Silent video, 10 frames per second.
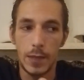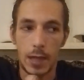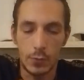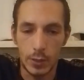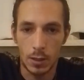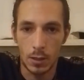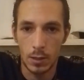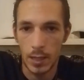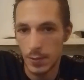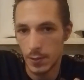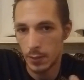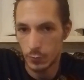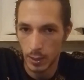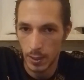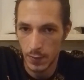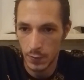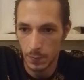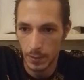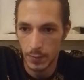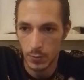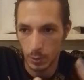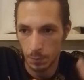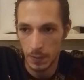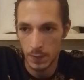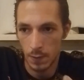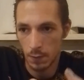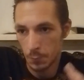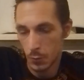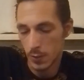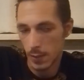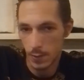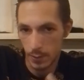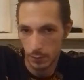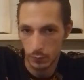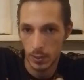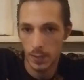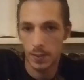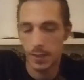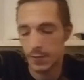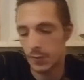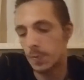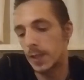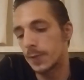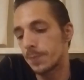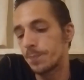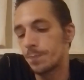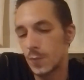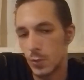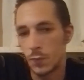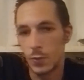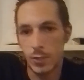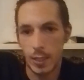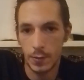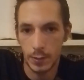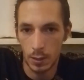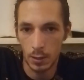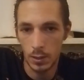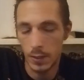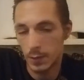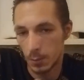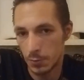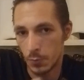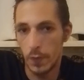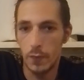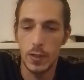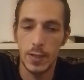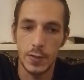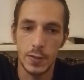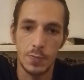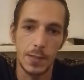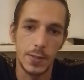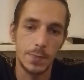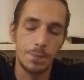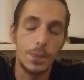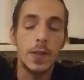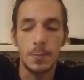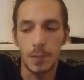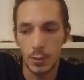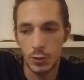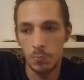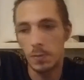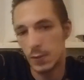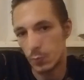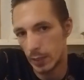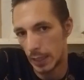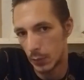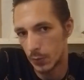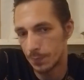every car has a different license plate, so that means every person has a different license plate. So if you sell the car, it comes with license plates. In Belgium, it's without.